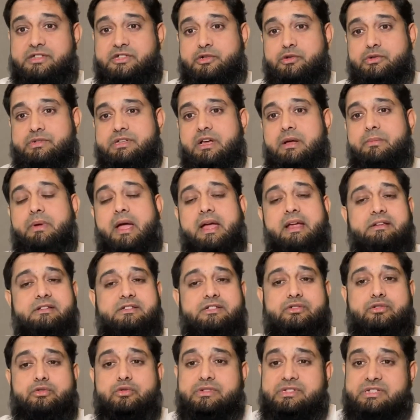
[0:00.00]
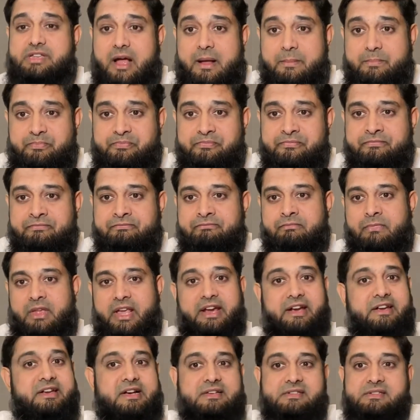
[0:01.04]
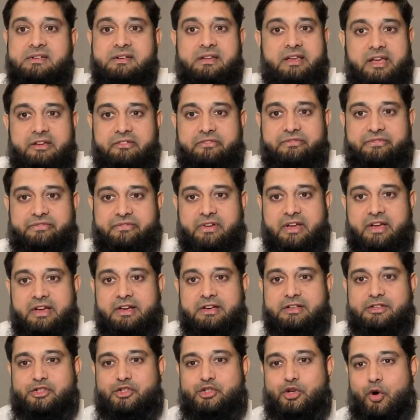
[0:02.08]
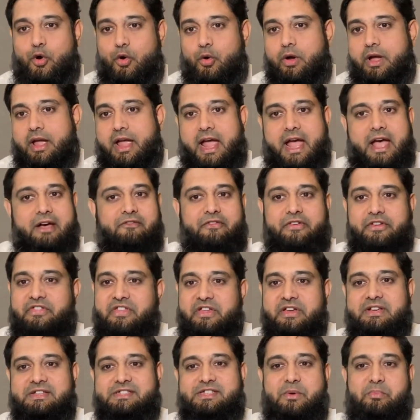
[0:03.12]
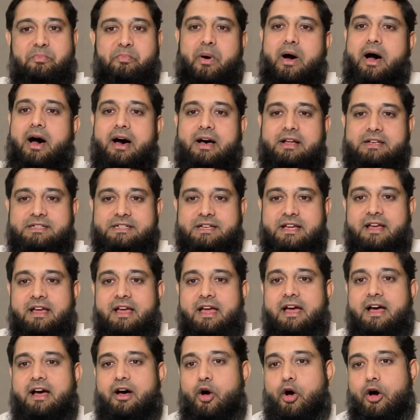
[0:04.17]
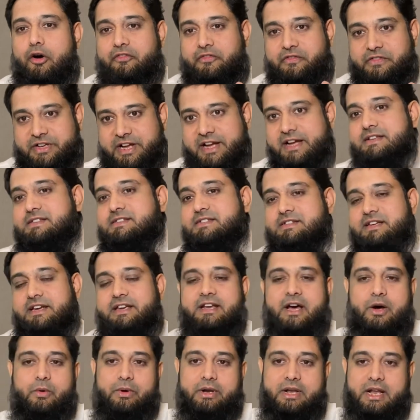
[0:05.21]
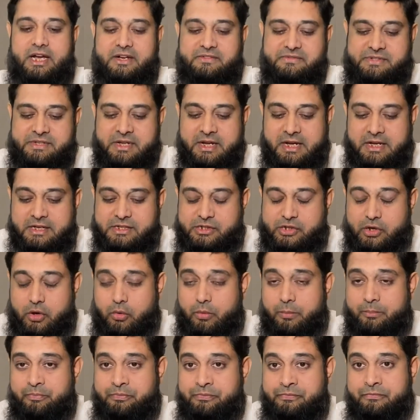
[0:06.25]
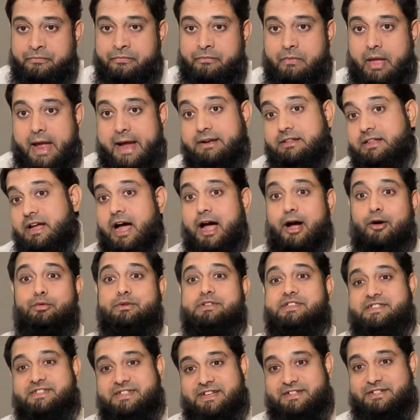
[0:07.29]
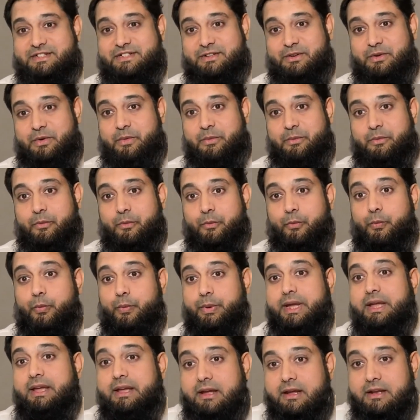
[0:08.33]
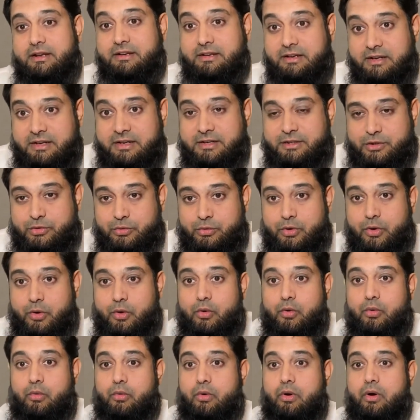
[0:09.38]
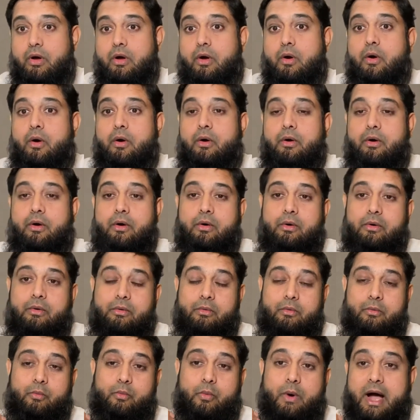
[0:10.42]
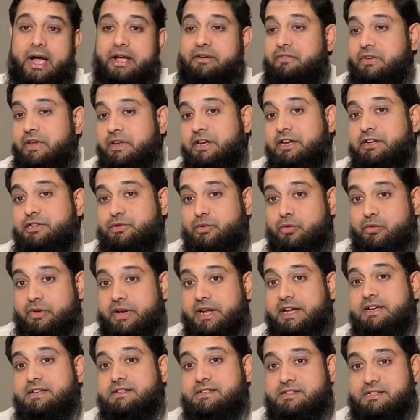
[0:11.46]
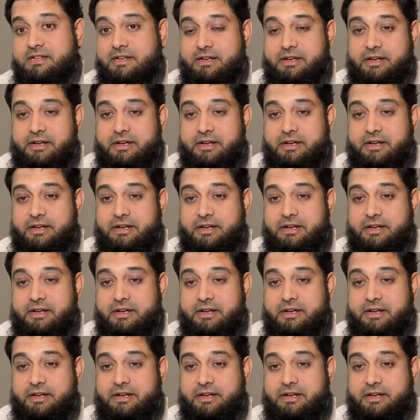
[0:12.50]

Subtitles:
to some, and to some He doesn't give. So everything is a part of test in our lives. So at the outset, we need to know why we need to raise